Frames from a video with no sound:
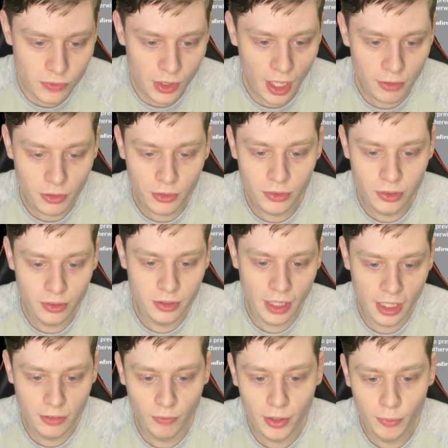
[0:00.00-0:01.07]
after you
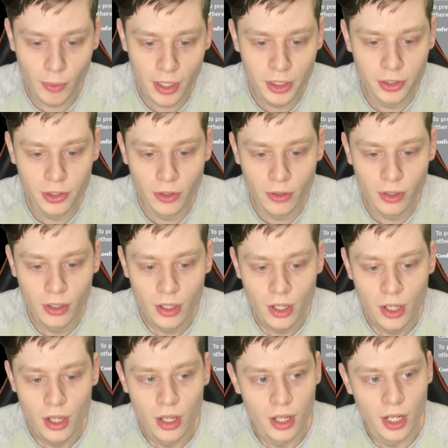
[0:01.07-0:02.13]
successfully register,
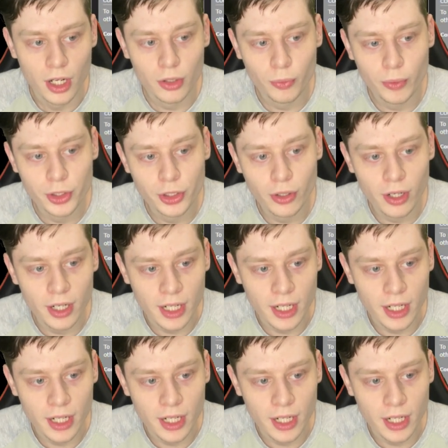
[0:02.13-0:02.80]
here's what you're going to